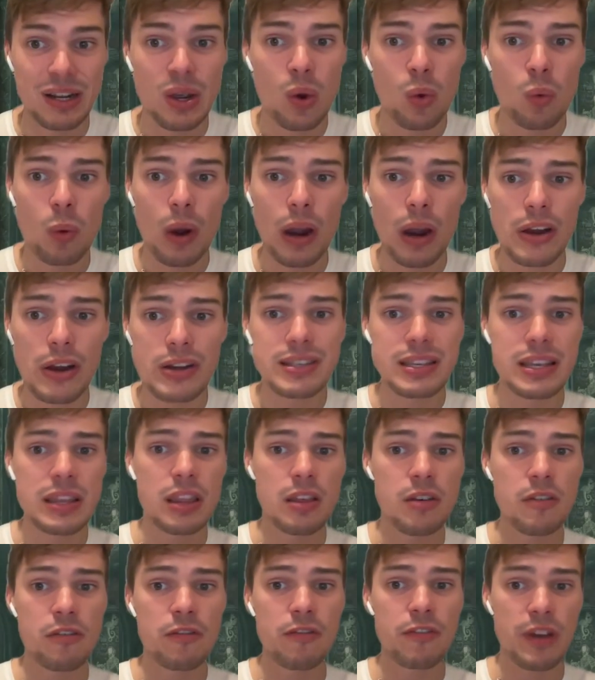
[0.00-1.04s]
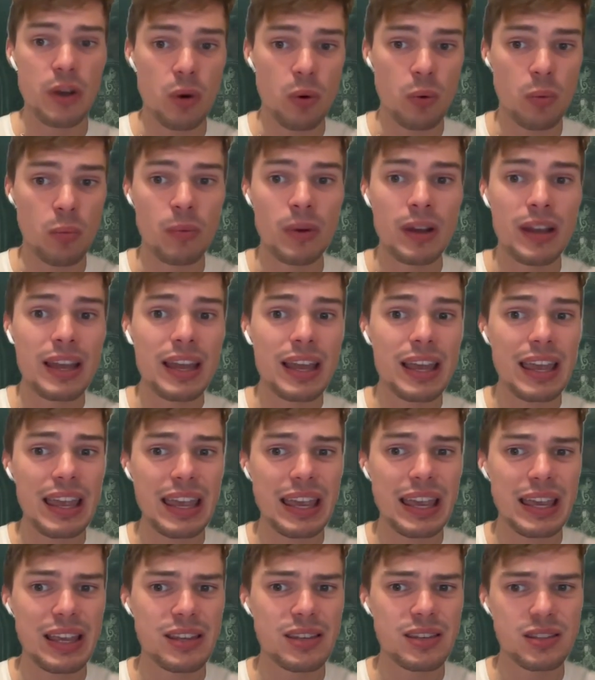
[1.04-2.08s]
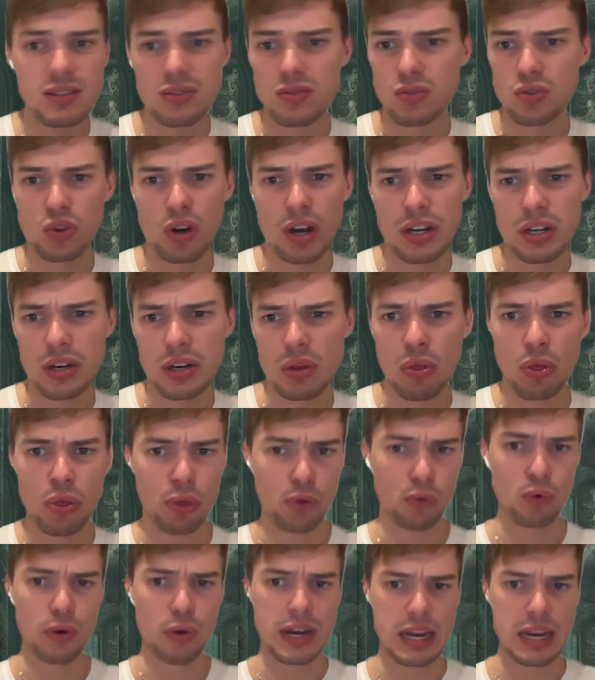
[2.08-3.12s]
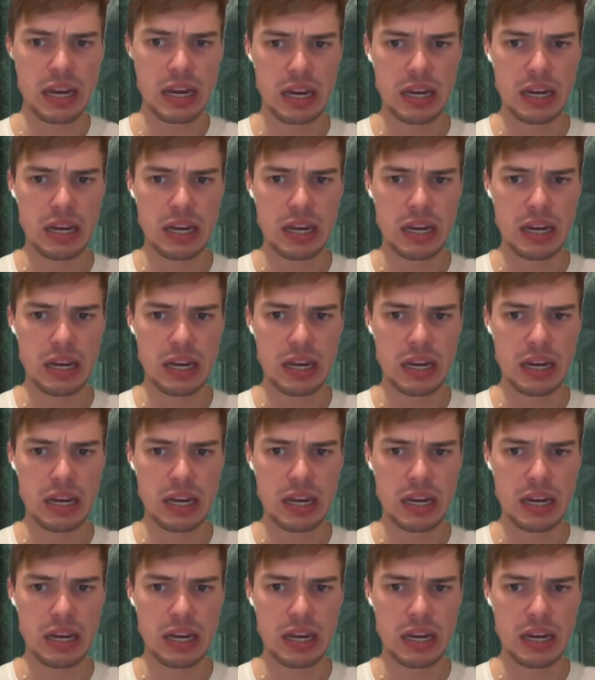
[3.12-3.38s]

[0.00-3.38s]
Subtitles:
whereas in the film he's tried 3.